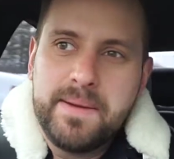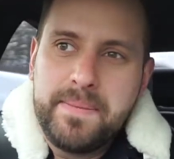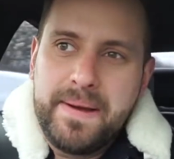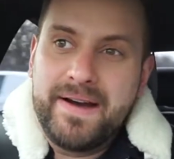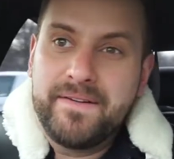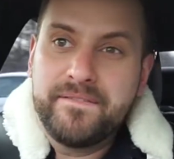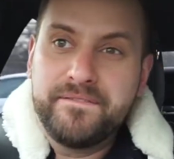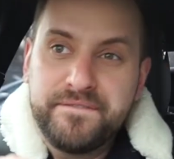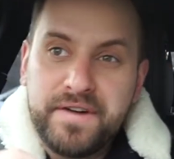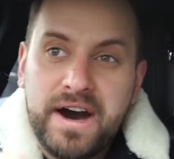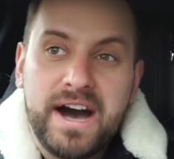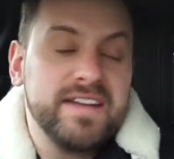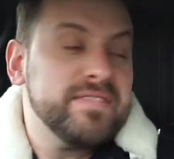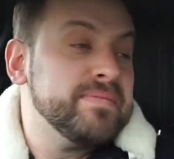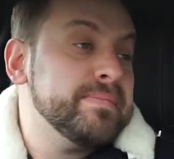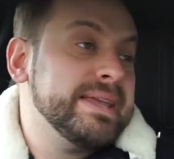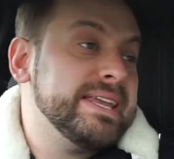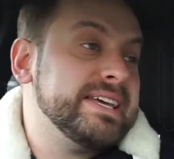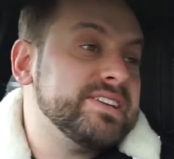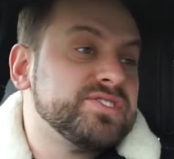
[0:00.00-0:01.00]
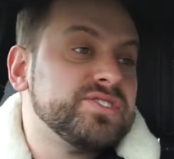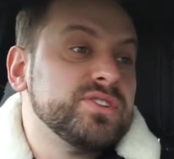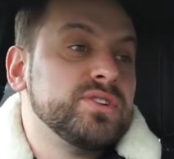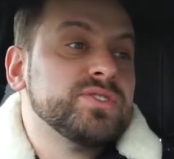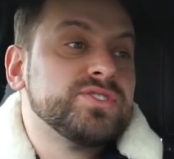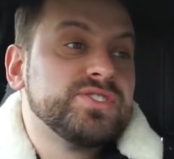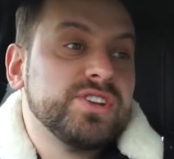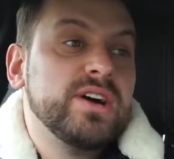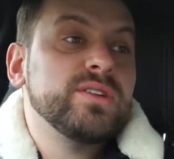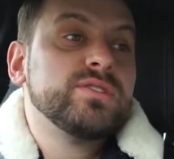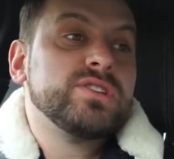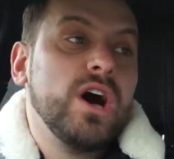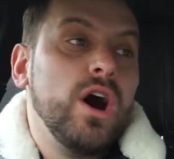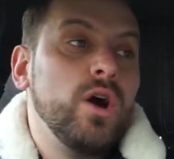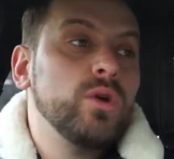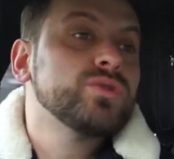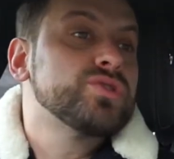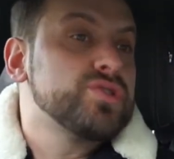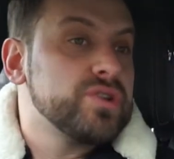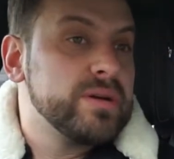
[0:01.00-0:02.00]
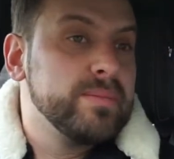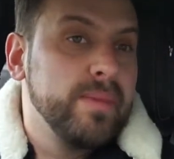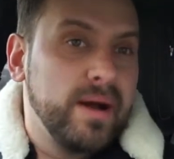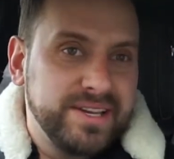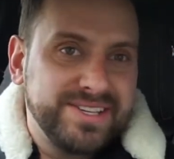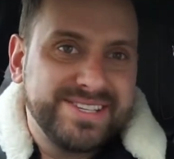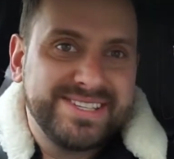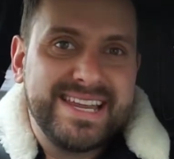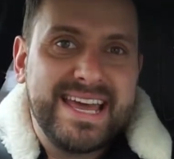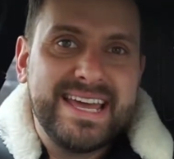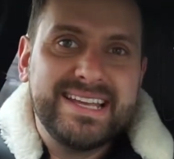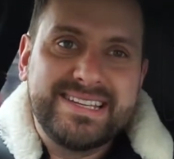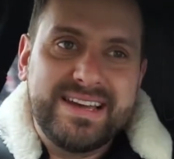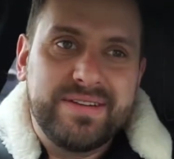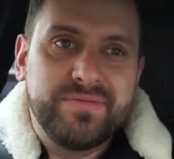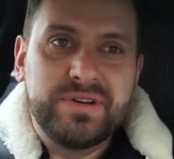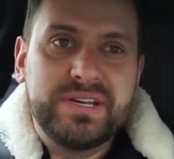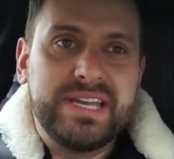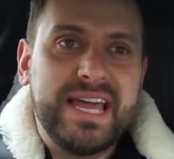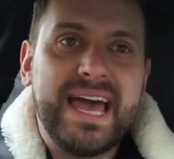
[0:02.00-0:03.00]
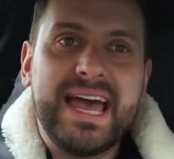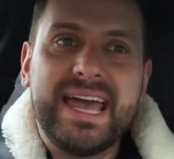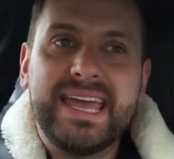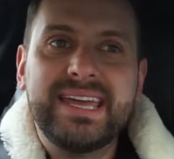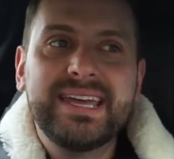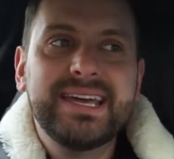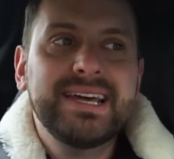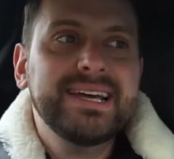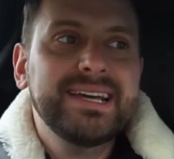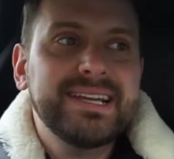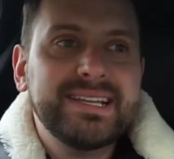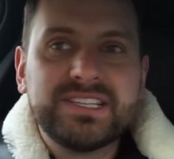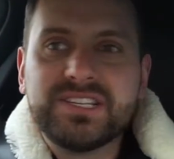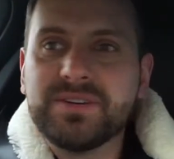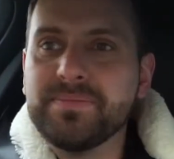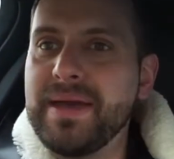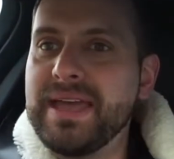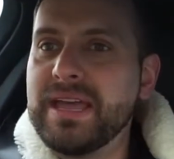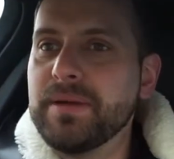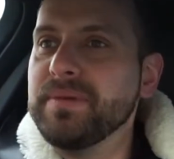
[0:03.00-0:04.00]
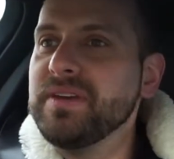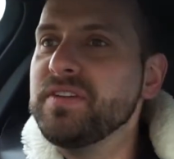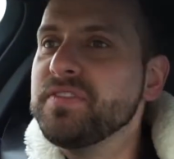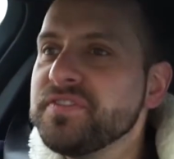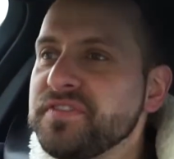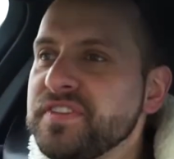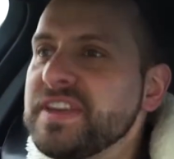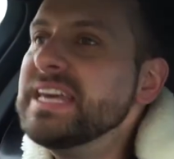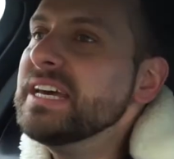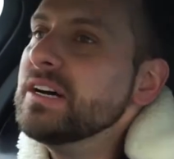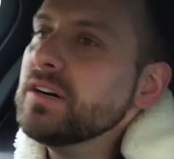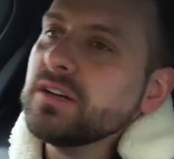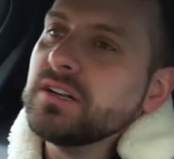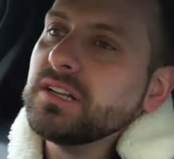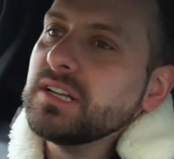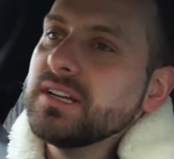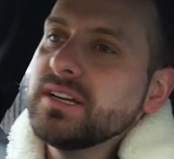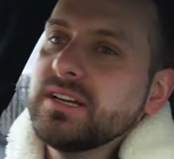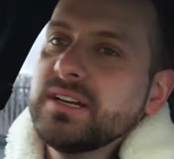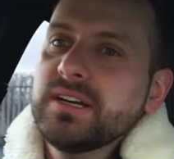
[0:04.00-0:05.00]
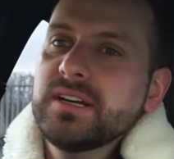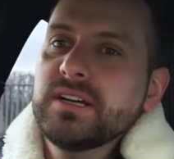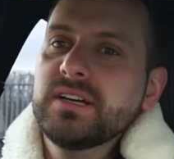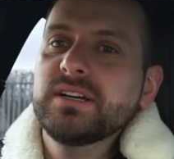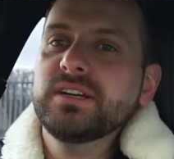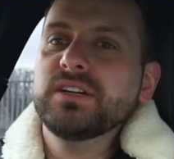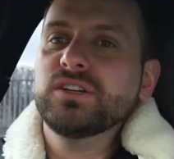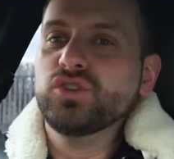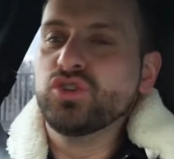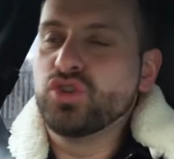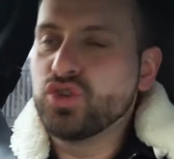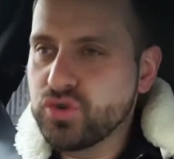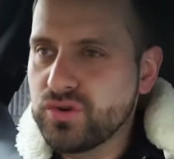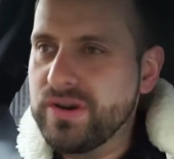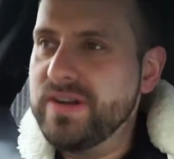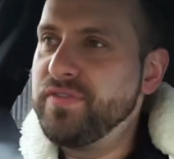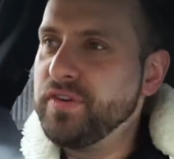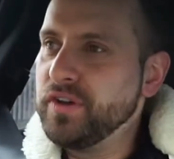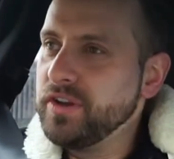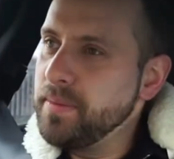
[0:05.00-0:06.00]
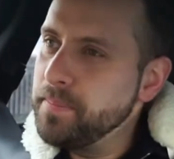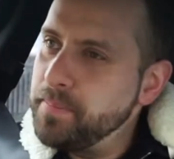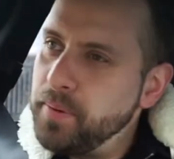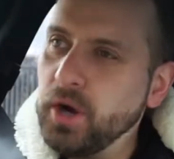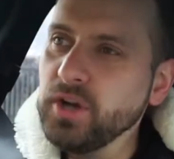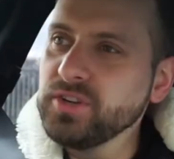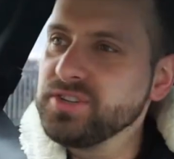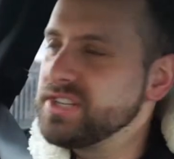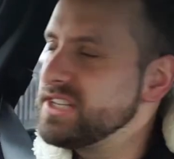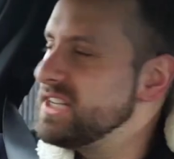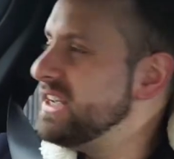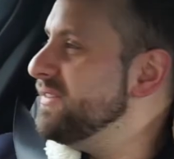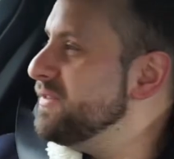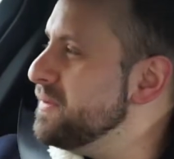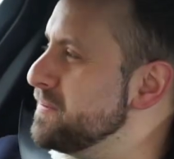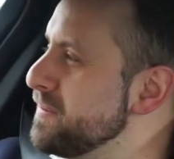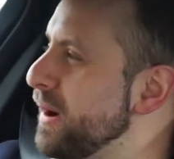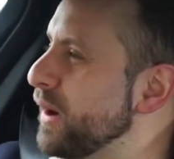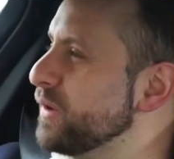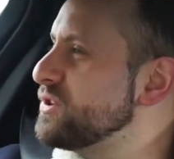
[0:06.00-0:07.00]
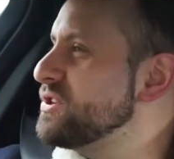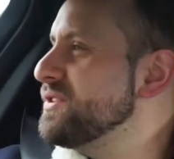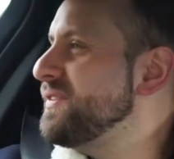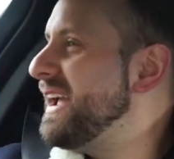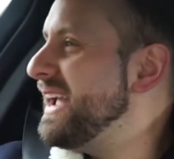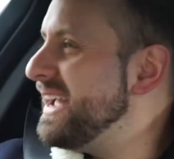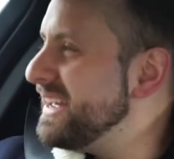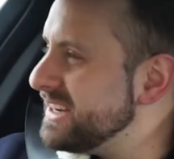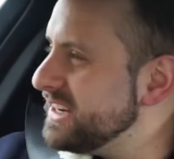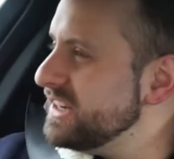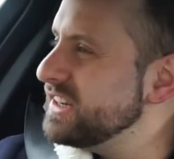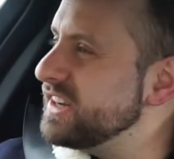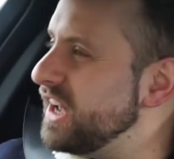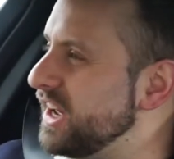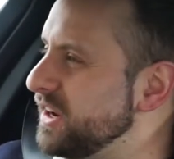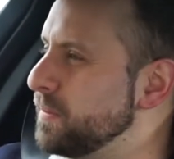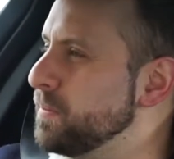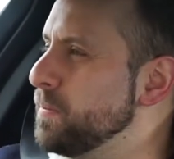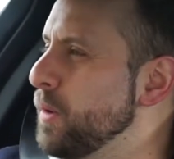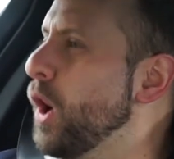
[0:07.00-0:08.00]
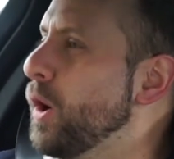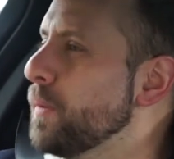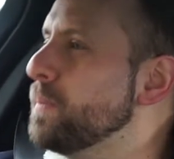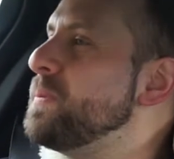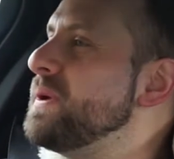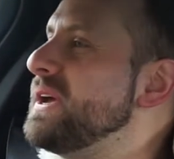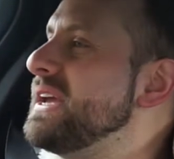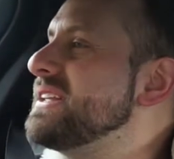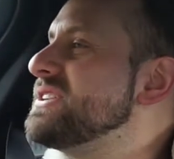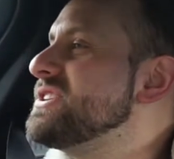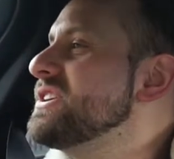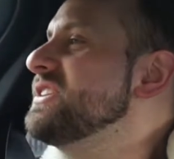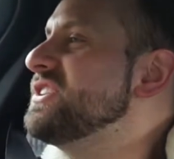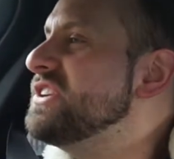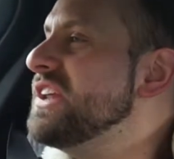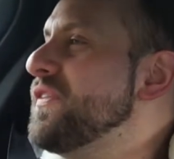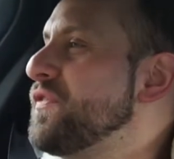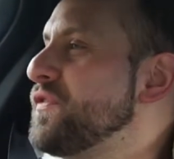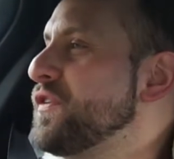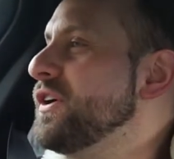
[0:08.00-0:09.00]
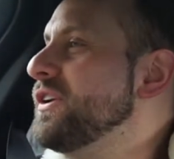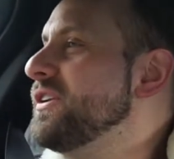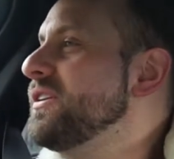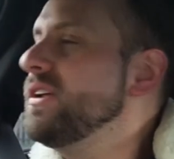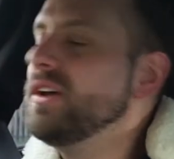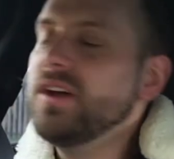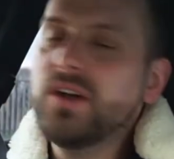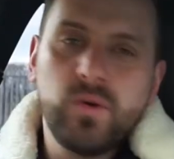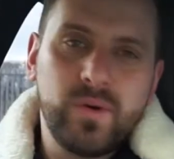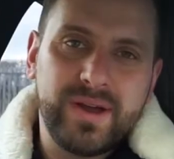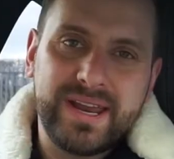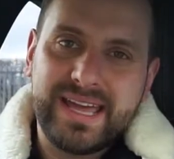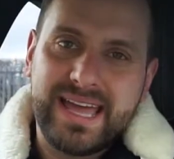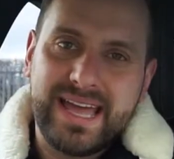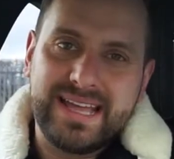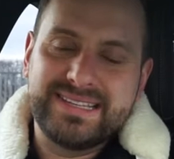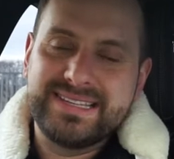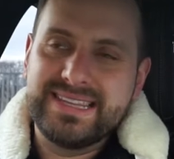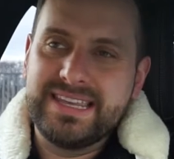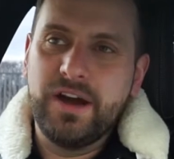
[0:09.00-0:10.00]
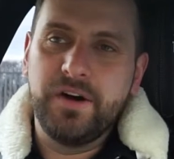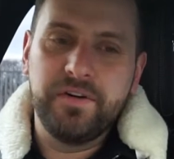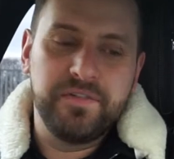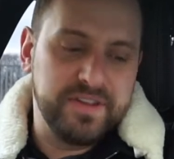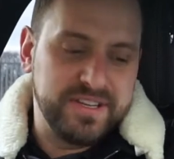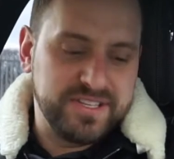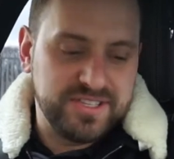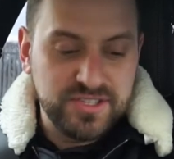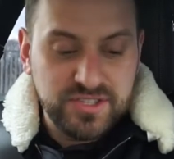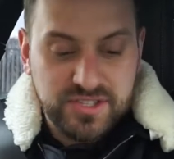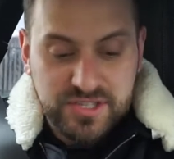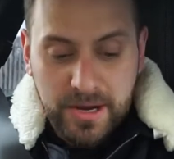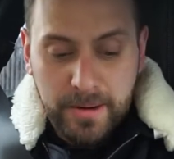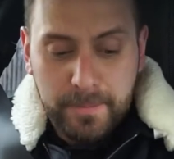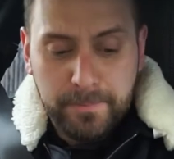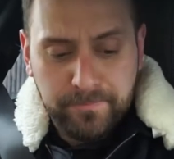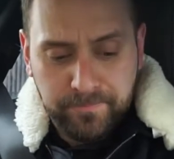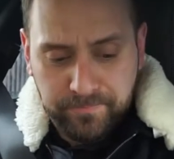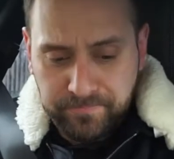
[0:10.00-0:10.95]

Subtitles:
about 5 minutes or so to altering my state every day to make me feel driven and positive and motivated and upbeat and different when I get to the office. And so